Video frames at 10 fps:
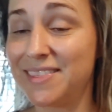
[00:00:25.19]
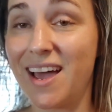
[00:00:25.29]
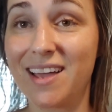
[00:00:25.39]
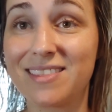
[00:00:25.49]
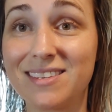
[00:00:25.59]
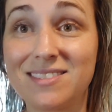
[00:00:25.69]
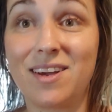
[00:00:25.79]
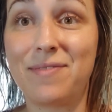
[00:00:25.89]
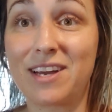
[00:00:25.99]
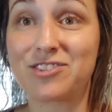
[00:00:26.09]
that this
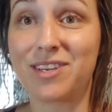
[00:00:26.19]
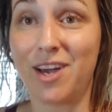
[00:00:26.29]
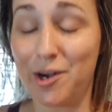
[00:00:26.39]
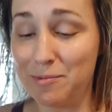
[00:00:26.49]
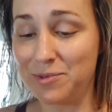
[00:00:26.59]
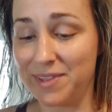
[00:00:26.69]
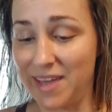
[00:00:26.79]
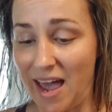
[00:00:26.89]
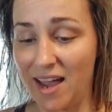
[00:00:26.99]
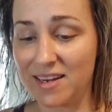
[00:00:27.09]
stuff actually helped with
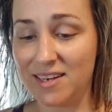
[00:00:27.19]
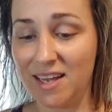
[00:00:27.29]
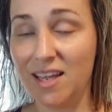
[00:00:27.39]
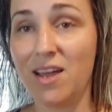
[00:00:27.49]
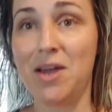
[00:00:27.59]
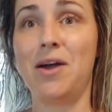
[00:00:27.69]
acne